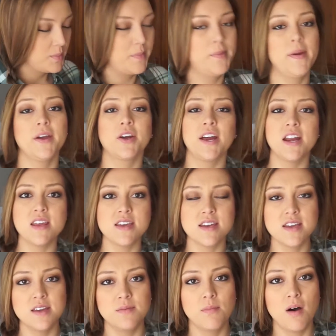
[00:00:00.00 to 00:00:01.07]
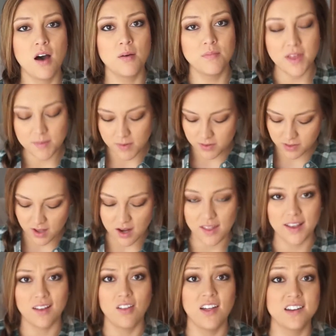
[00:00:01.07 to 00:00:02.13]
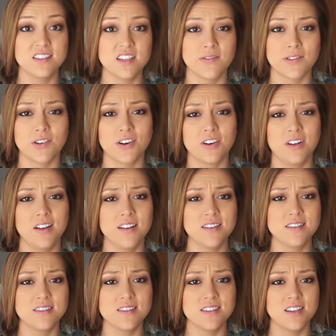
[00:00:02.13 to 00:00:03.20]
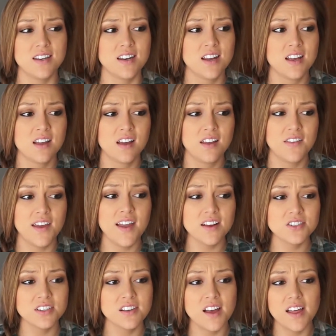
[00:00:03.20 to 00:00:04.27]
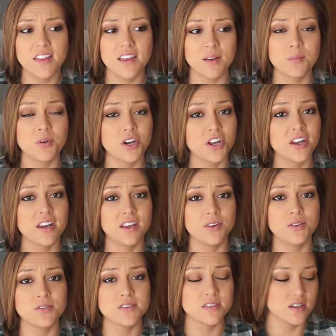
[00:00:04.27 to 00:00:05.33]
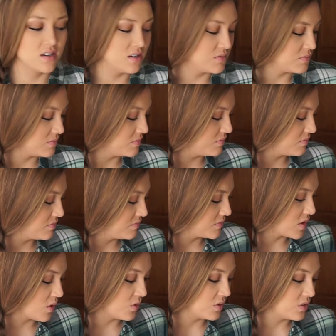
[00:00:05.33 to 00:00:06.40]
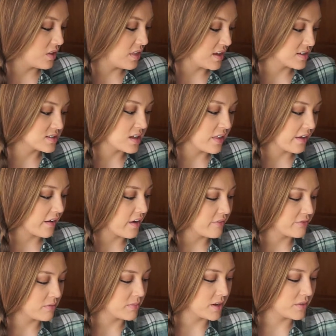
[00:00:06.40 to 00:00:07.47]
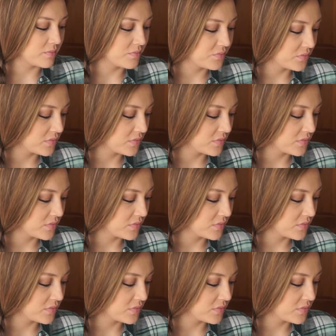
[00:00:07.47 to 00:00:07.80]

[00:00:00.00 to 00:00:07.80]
My granny and mom, they both got like a lot of stuff at Kirkland's, and they actually got like pretty good deals on the things that they got from there.